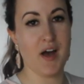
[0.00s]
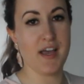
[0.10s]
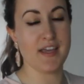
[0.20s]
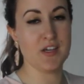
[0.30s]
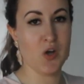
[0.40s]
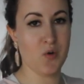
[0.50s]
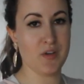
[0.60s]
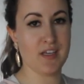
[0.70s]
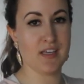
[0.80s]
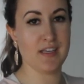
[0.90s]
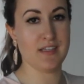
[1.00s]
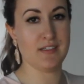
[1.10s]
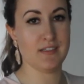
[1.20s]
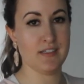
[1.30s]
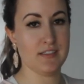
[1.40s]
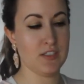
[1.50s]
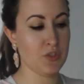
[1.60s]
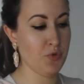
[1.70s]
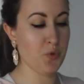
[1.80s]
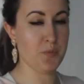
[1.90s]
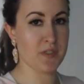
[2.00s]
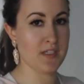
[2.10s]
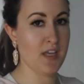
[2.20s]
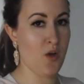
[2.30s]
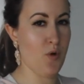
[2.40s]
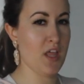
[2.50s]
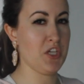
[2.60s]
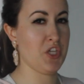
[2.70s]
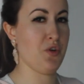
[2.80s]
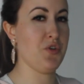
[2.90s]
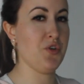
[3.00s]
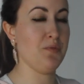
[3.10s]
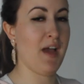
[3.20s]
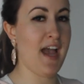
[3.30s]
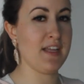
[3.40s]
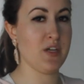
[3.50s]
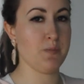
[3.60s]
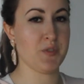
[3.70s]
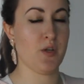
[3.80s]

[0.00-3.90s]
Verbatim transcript: by going in groups while I show you my items.